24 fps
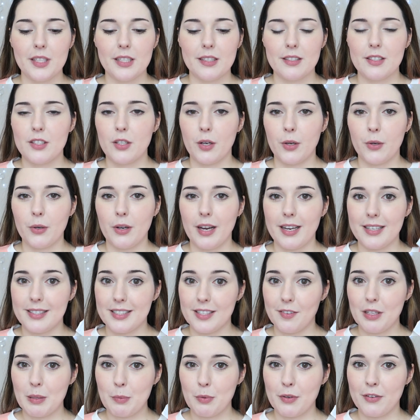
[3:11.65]
So I
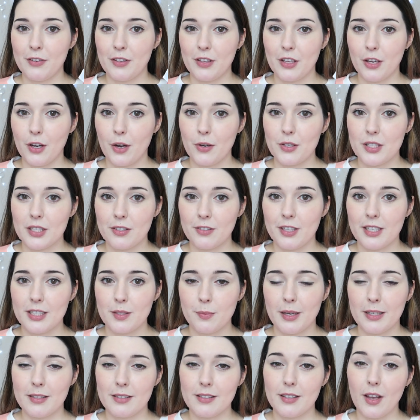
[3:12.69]
definitely prefer the Cosrx
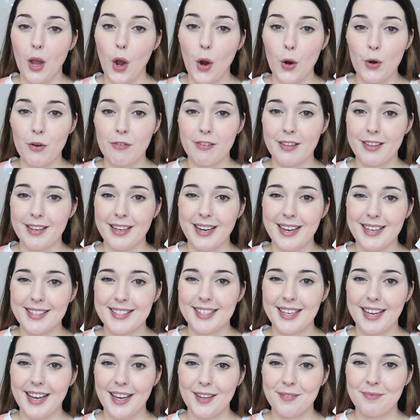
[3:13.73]
ones over the
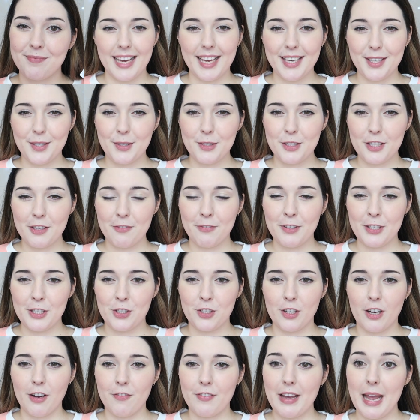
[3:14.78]
Nexcare. I also
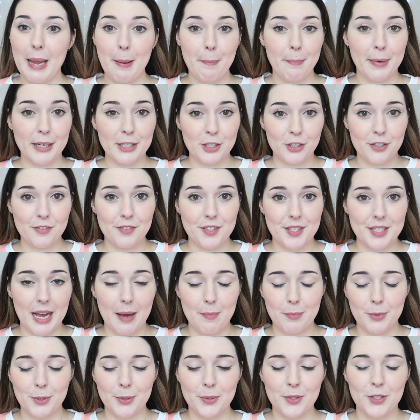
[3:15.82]
finished off a bunch of
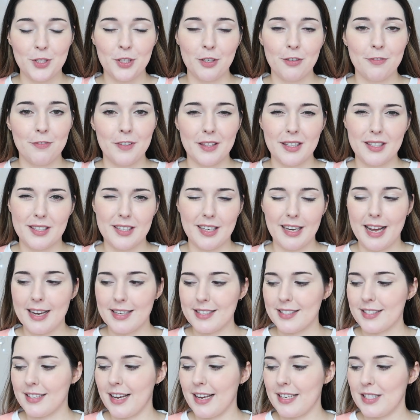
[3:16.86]
samples. So for the
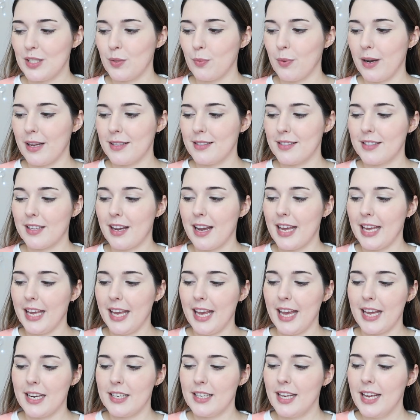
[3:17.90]
deluxe sized ones, I
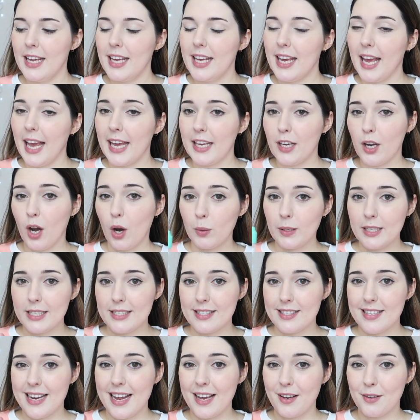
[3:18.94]
had a Holy
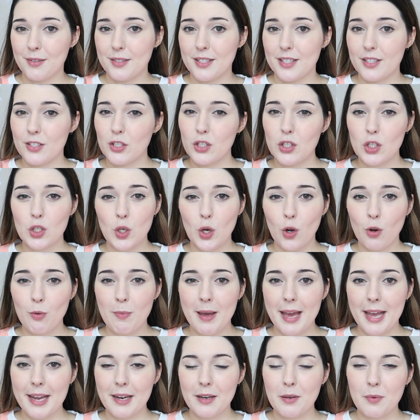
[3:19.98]
Snails
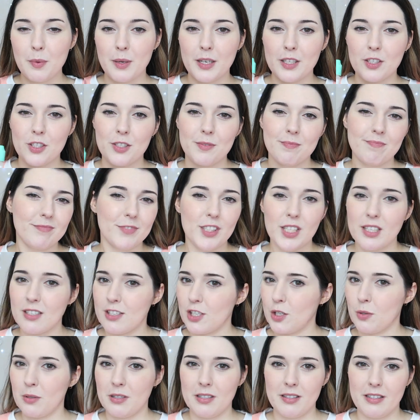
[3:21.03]
Snowbang, which
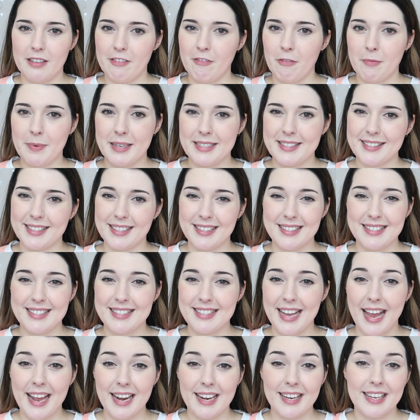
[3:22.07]
didn't do anything for my skin,
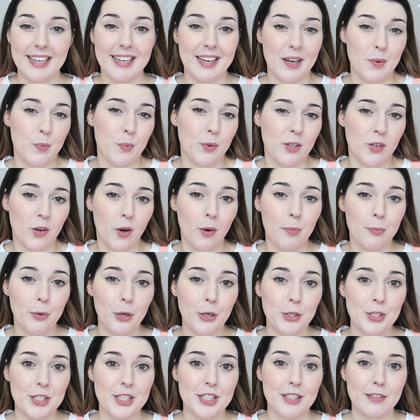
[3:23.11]
sadly. I would not
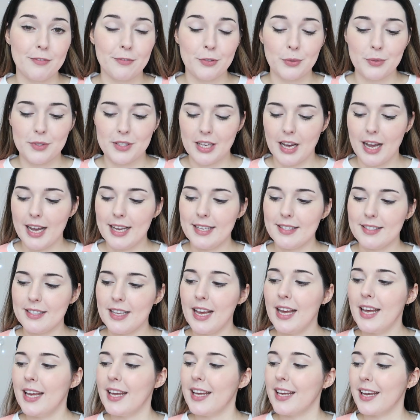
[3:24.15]
purchase the full size.
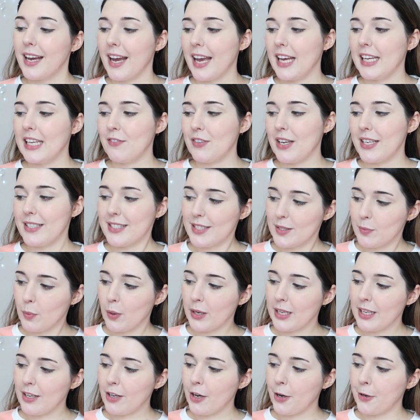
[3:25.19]
I have a
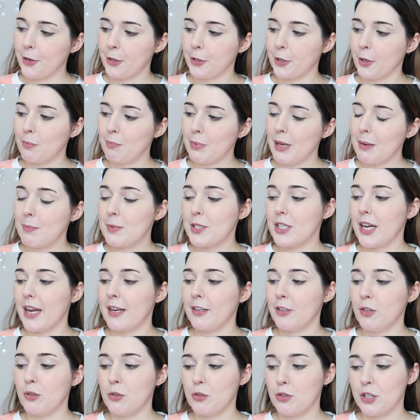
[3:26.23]
Swanicoco
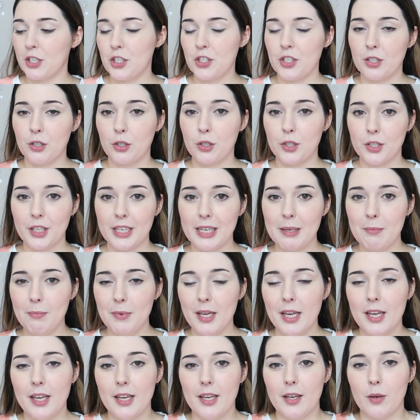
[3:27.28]
Peptine Nutrition Cream,
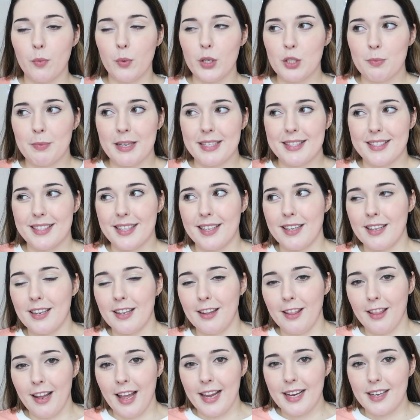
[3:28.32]
which my skin
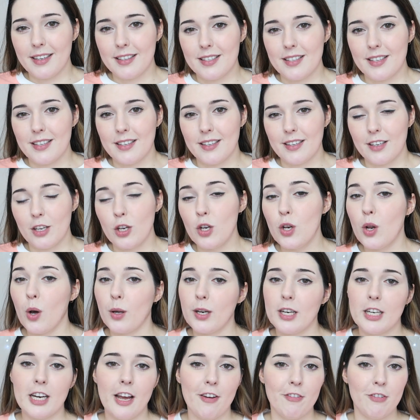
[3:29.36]
liked. Not
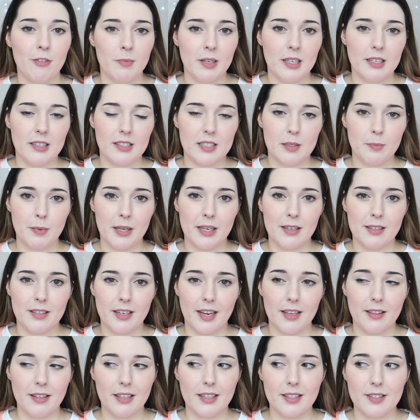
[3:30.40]
enough for me to spend,
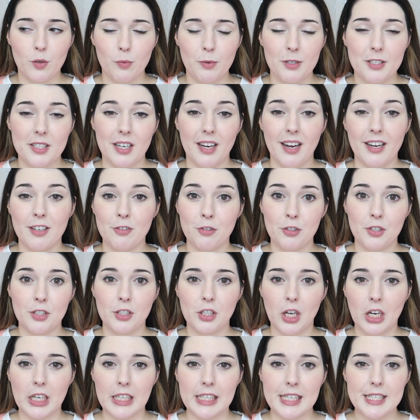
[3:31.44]
I think it's almost
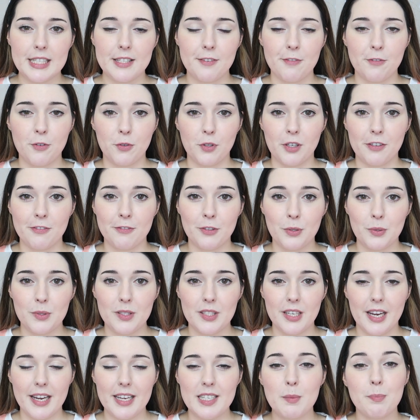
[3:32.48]
$100 for a full
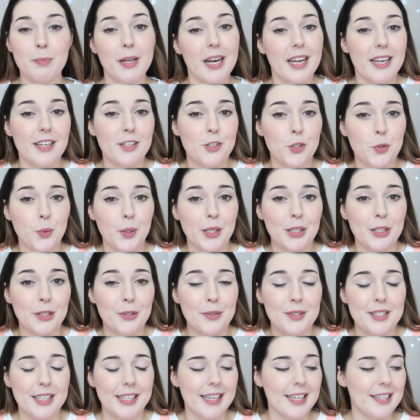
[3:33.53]
size, but I enjoyed
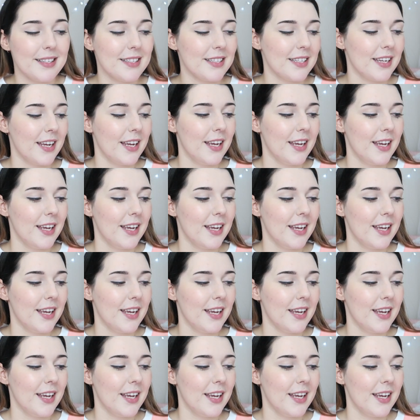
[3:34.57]
using it.